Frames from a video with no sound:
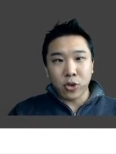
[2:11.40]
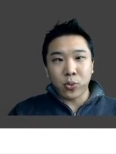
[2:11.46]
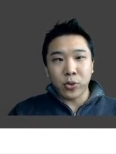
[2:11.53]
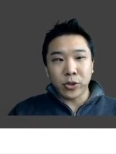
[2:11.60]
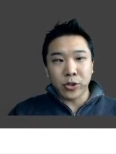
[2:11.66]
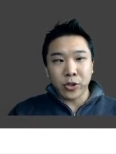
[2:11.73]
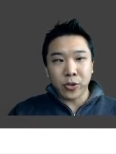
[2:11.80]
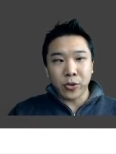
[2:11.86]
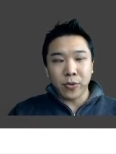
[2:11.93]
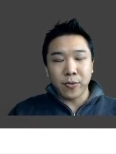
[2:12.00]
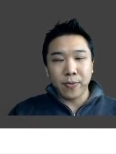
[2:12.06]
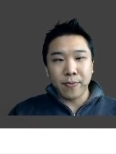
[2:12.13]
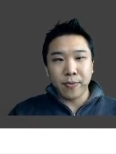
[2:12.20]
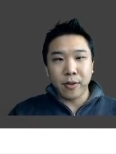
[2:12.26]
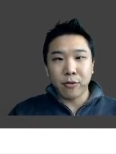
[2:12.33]
will do.
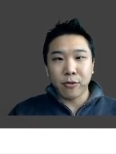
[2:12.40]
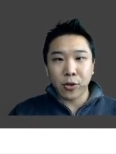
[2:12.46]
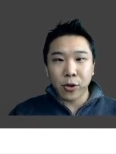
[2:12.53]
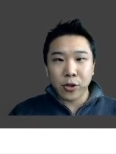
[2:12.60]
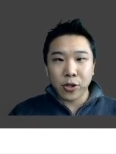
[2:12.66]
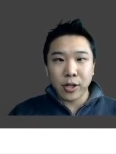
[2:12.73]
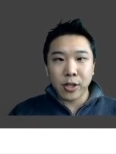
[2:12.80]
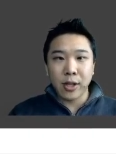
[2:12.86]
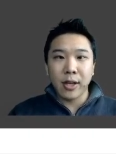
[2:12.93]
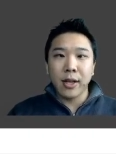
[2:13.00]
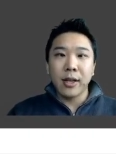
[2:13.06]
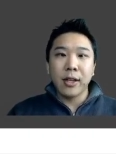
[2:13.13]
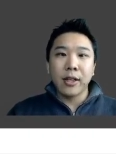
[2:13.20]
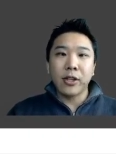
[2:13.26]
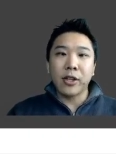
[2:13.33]
First,
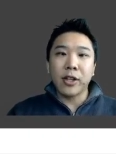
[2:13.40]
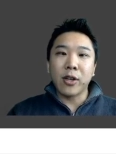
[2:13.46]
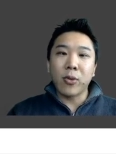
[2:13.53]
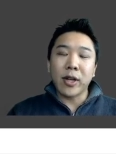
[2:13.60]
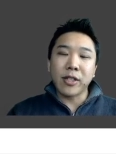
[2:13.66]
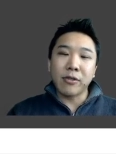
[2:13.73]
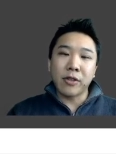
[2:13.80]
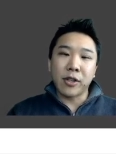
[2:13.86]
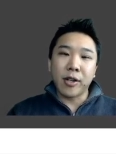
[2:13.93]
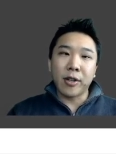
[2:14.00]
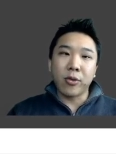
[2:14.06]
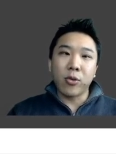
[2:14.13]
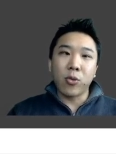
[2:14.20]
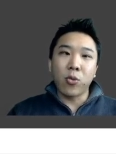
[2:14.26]
you're going to want to figure out